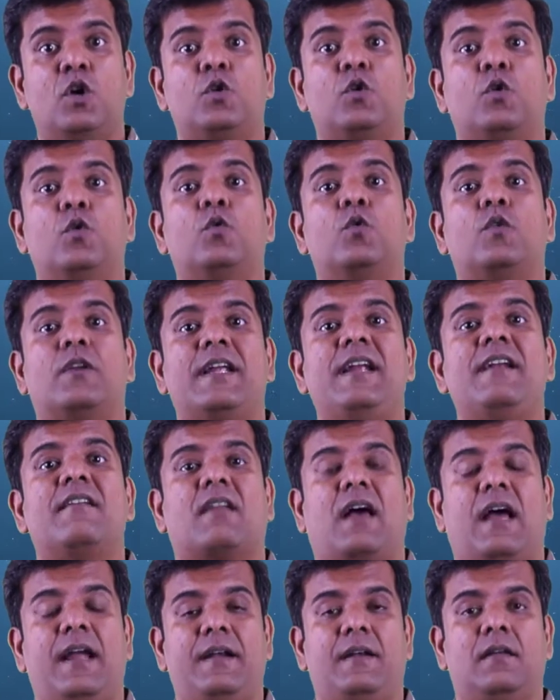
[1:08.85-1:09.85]
to do
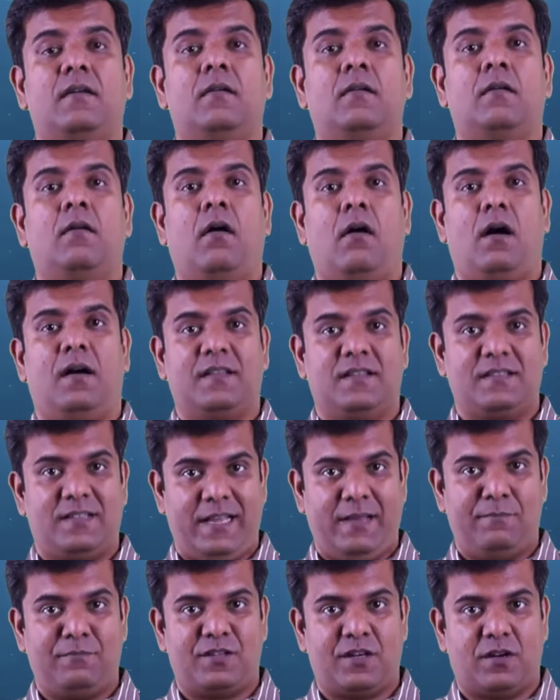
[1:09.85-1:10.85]
read-write on the
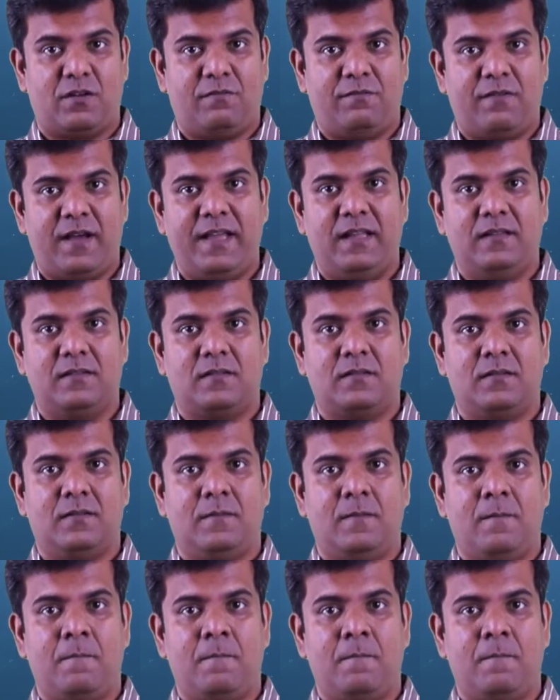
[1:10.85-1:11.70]
same set of files.